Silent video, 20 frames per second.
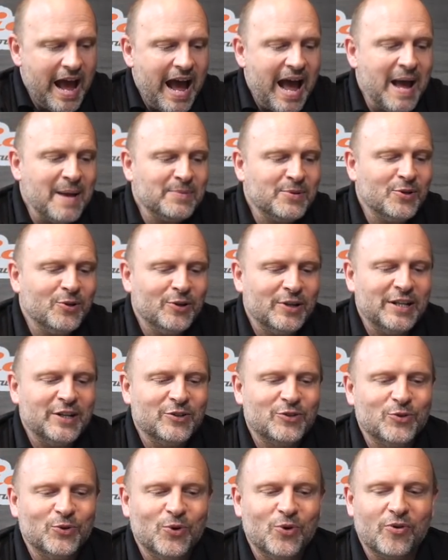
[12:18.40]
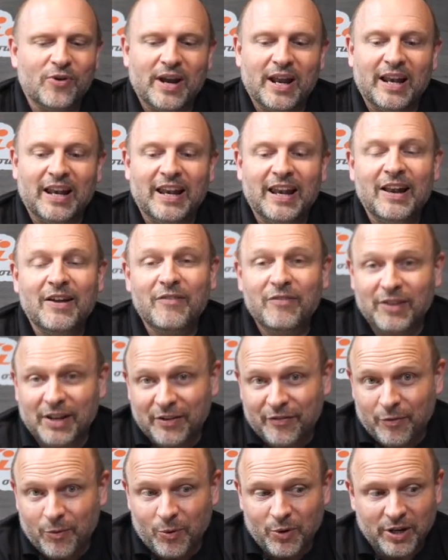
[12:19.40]
Absolutely adore it, lovely
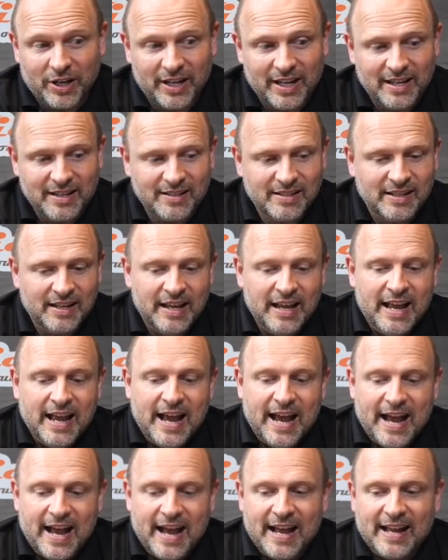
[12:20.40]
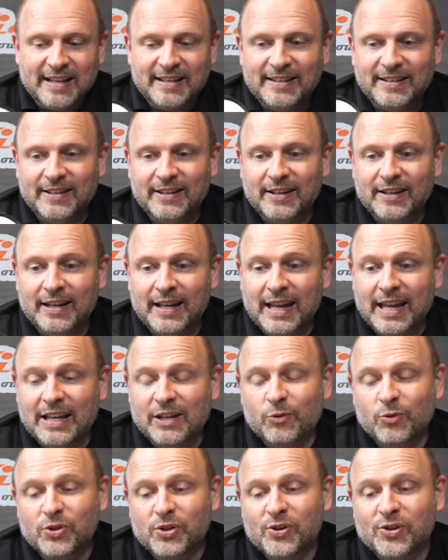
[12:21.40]
for what it is, and uh, it
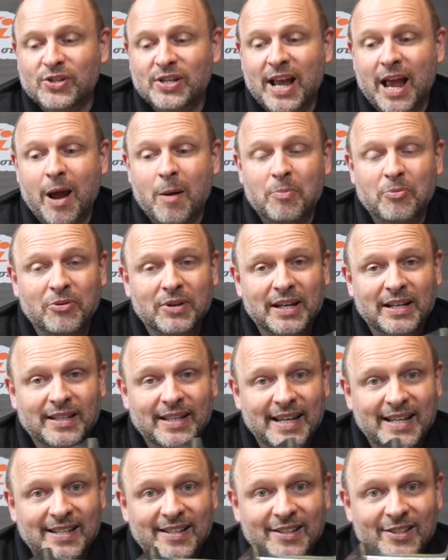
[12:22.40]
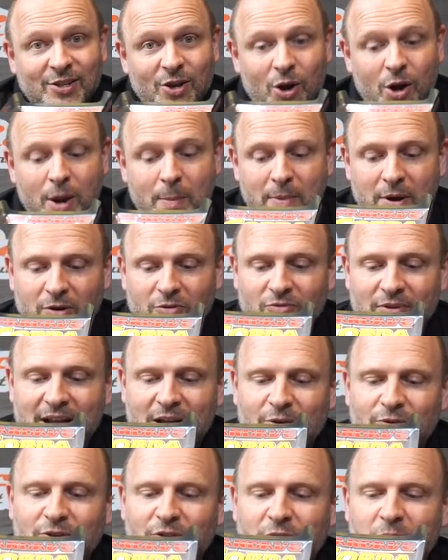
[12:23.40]
also set a pretty decent time
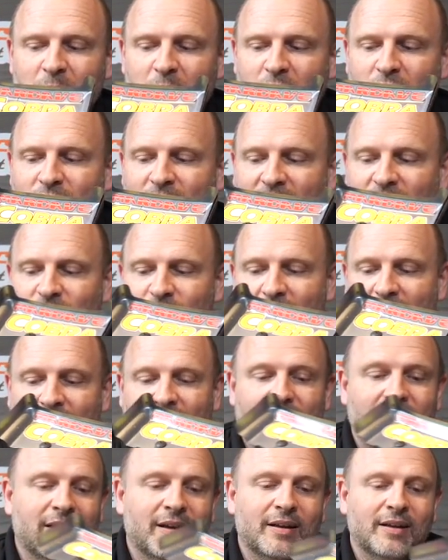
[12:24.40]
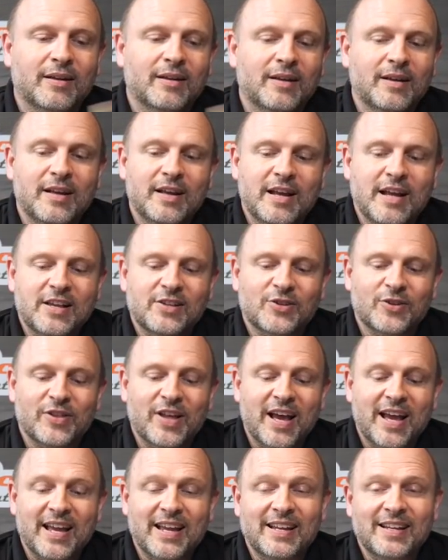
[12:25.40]
around the Bograt track. So
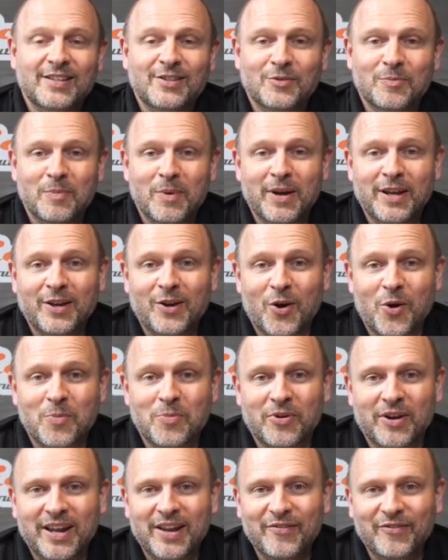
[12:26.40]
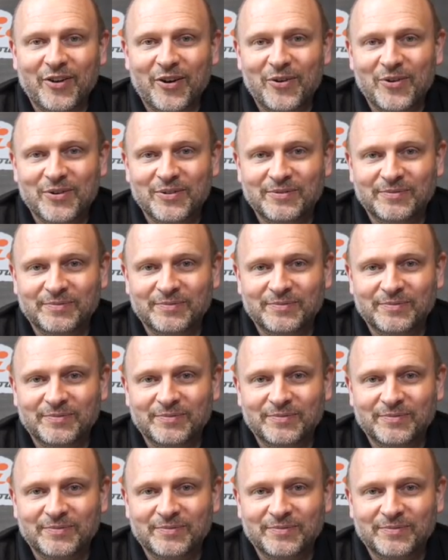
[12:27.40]
that is my Cobra Evo.